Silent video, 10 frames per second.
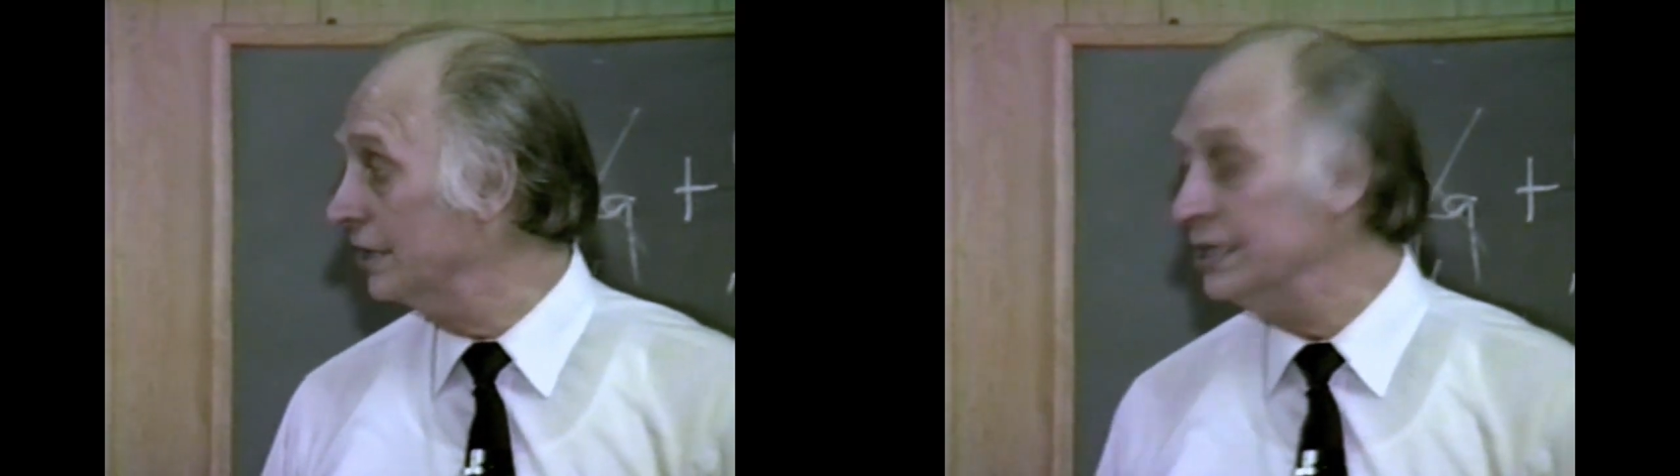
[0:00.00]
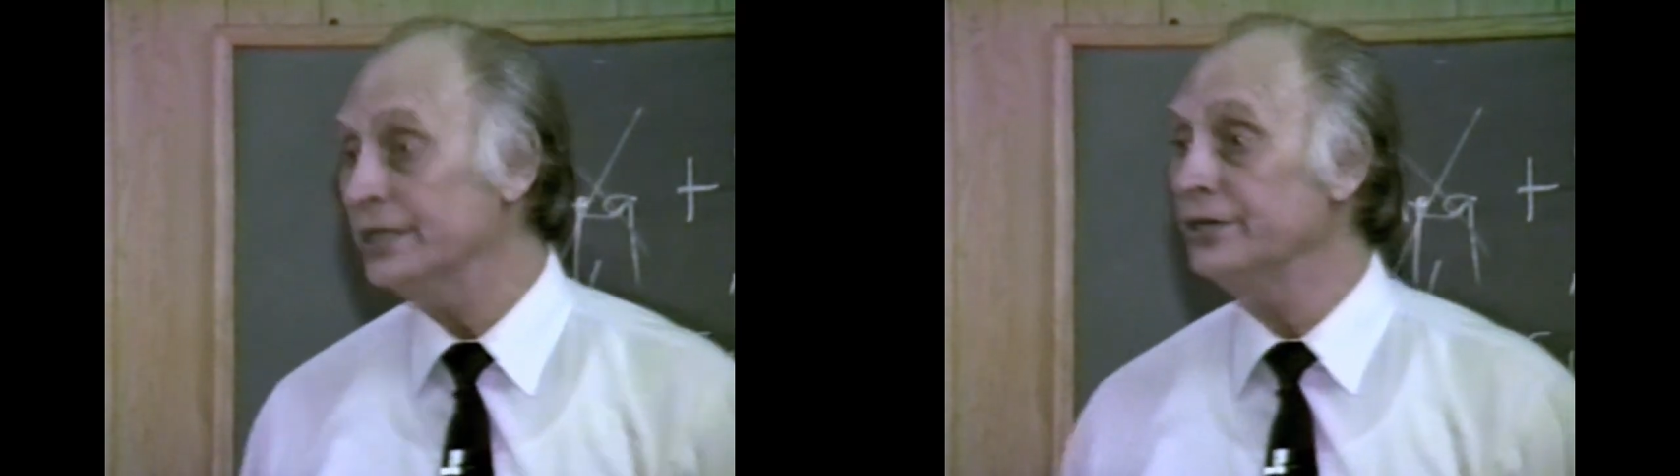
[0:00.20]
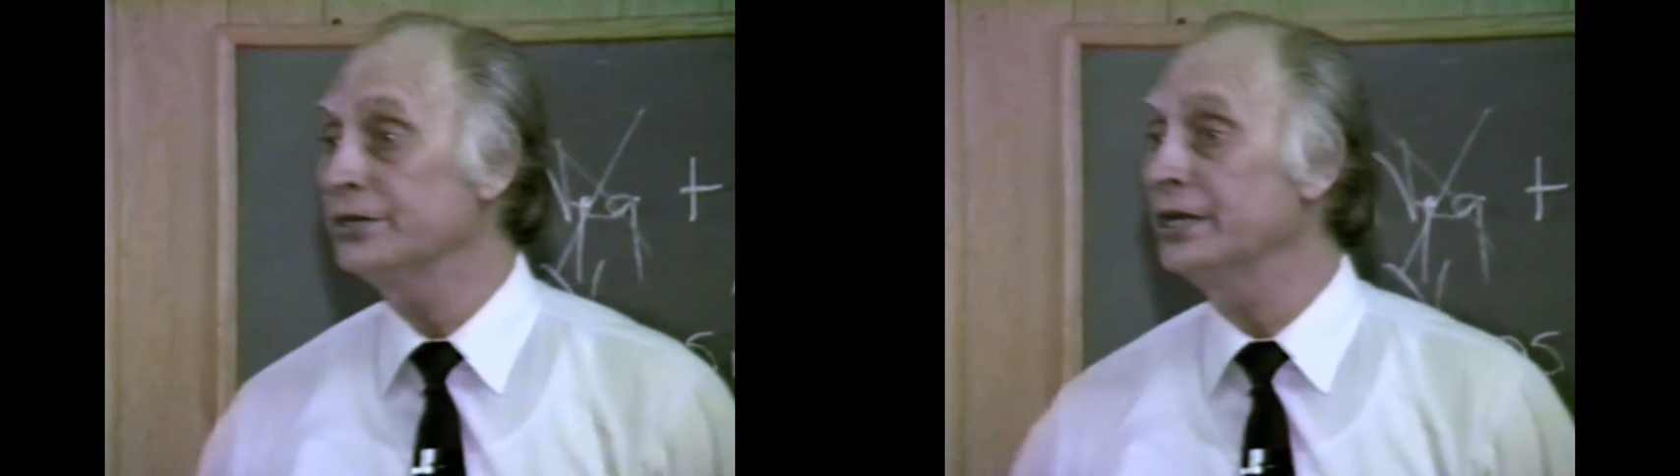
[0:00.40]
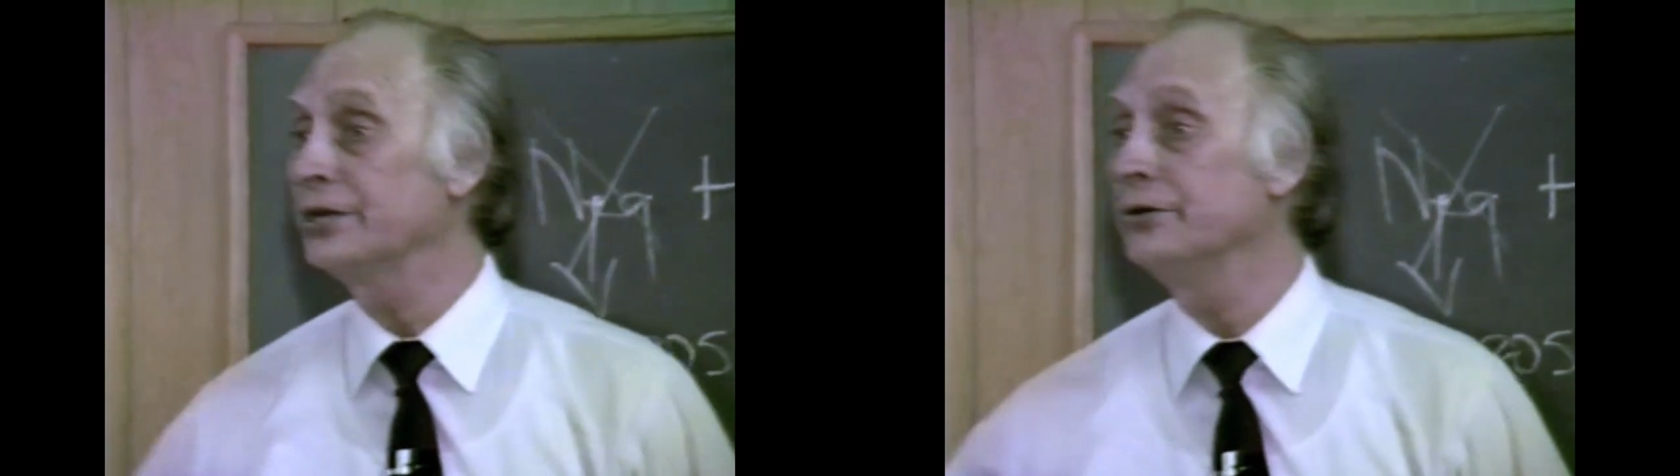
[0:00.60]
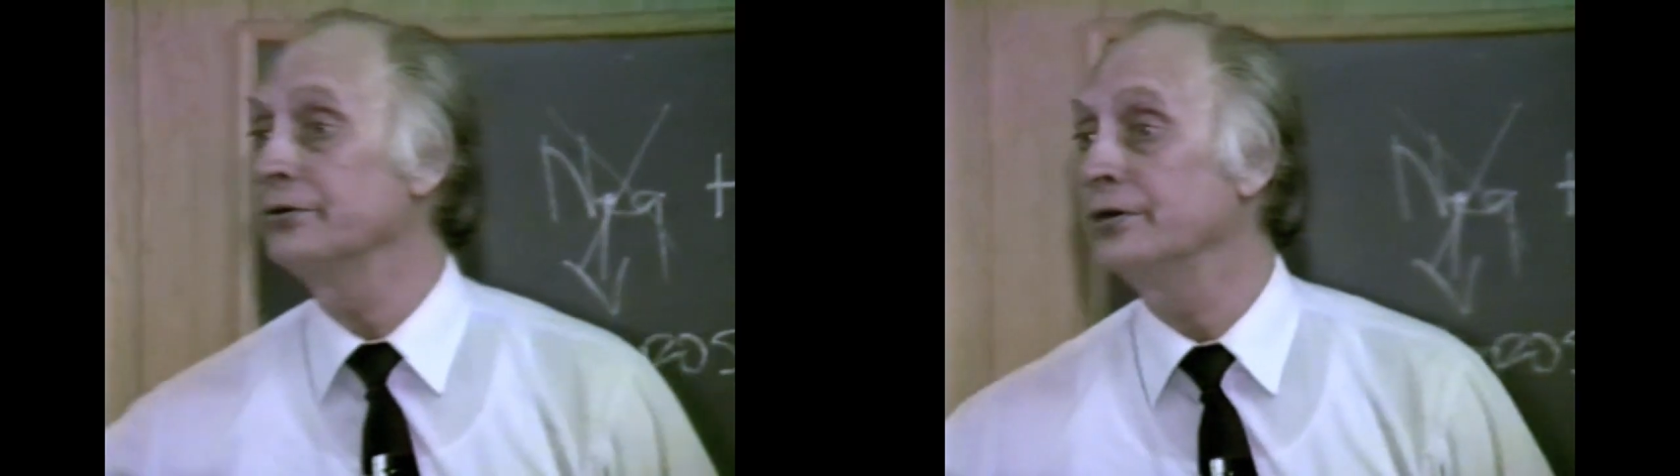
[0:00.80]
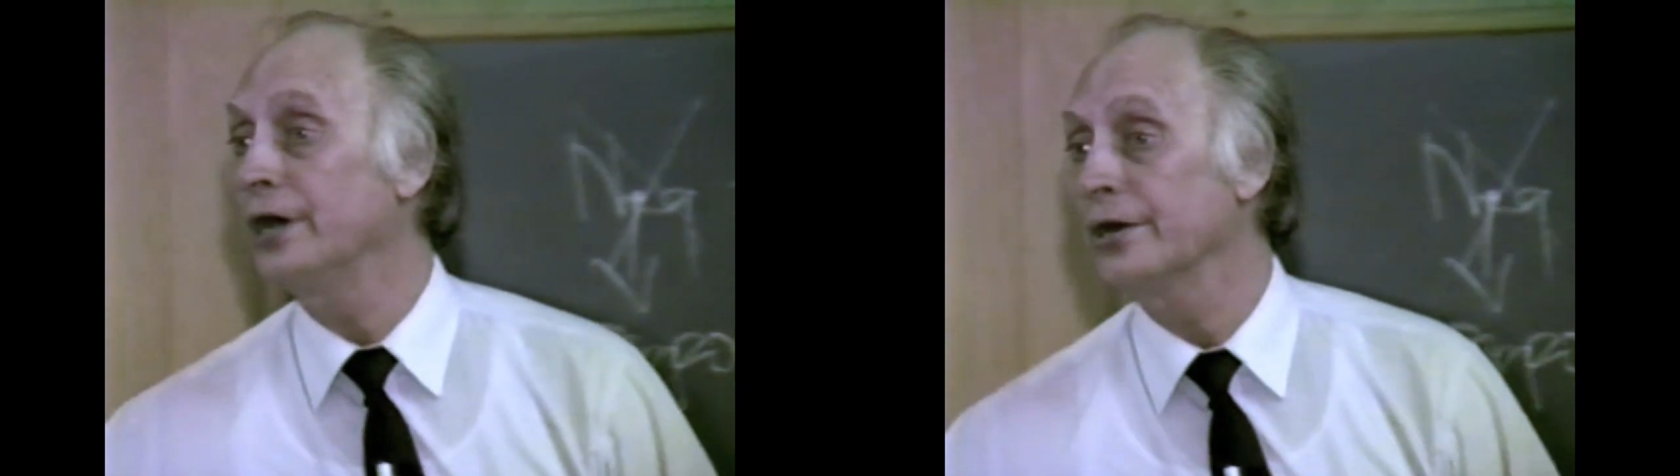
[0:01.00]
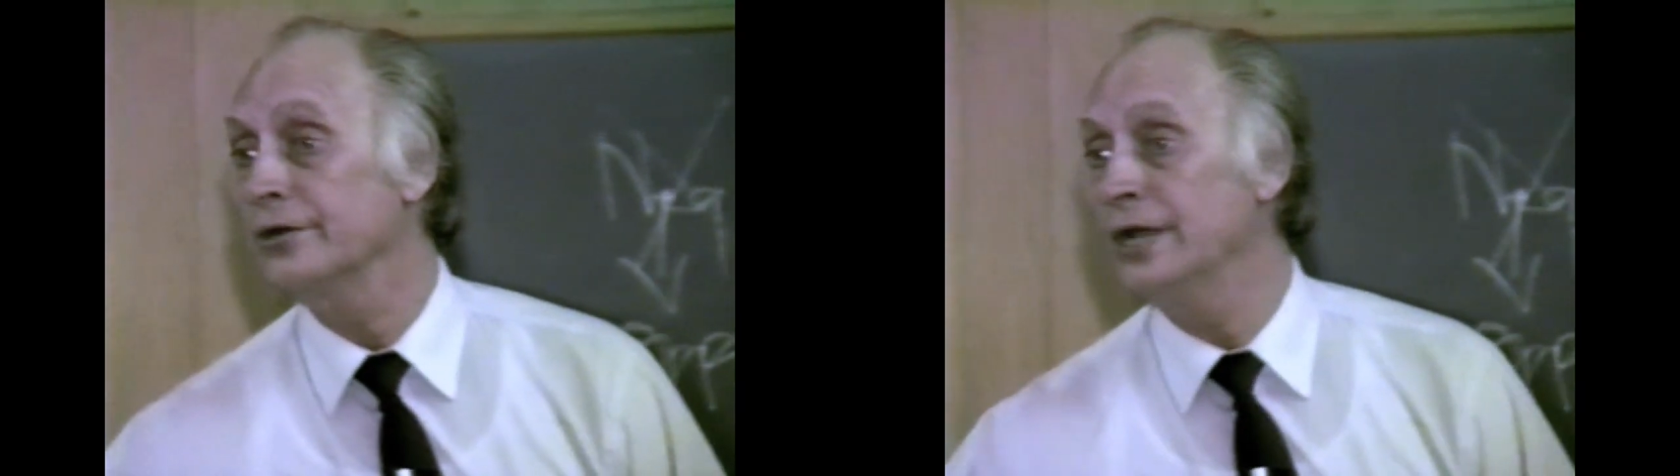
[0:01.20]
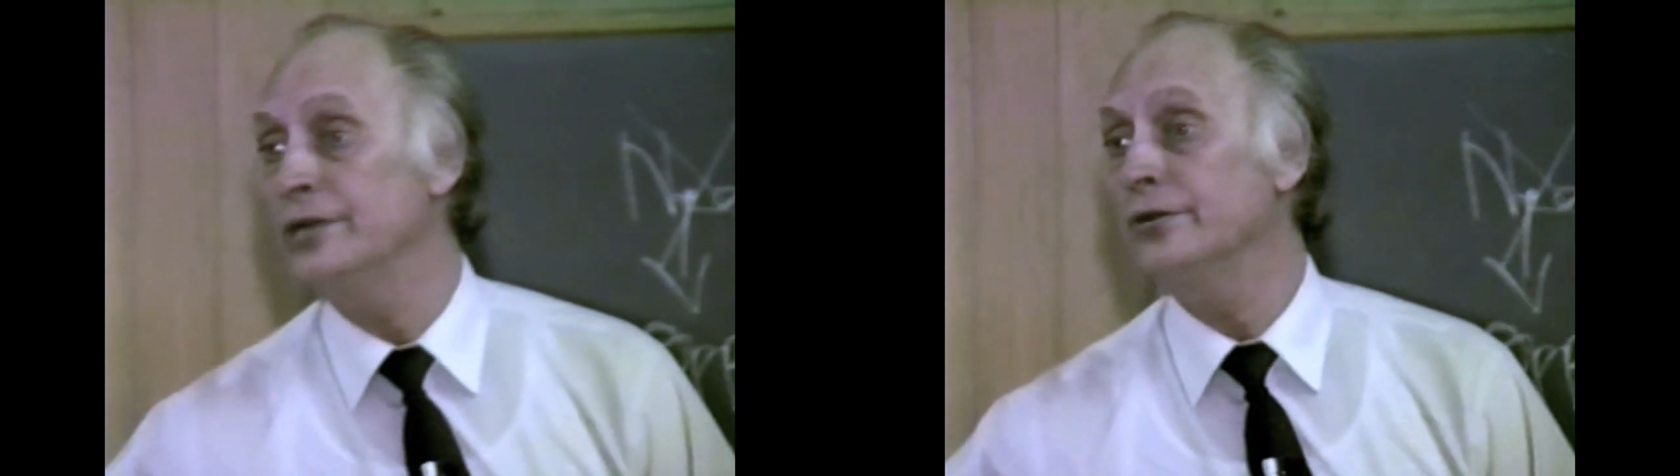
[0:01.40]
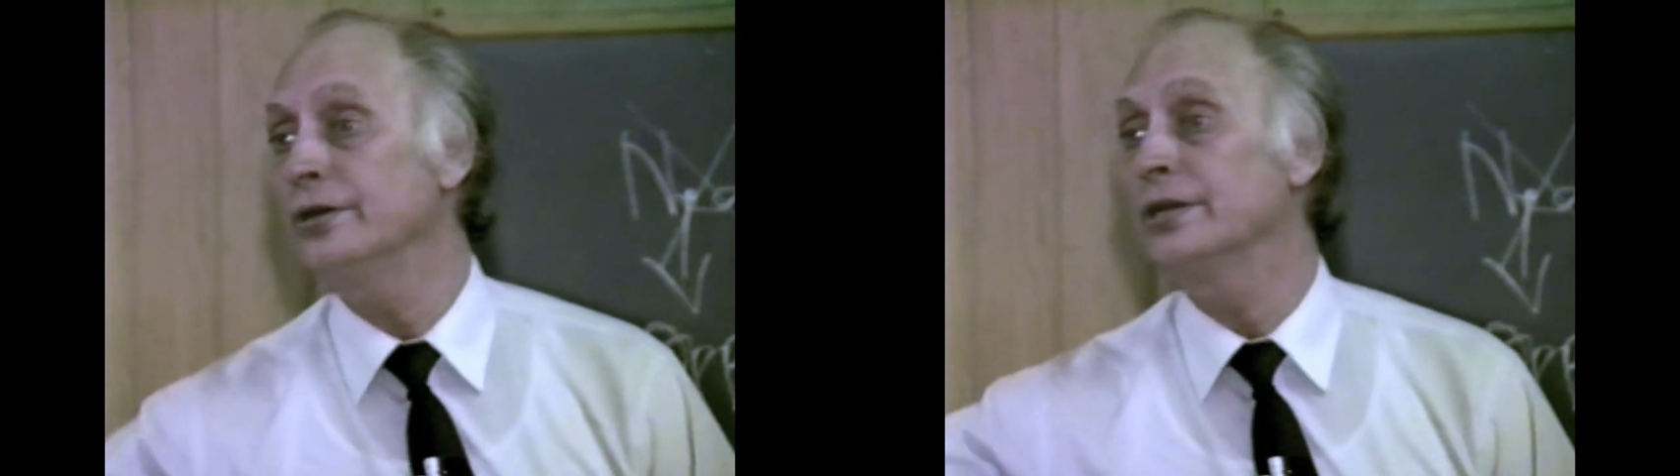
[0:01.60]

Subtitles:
He didn't take on God's nature.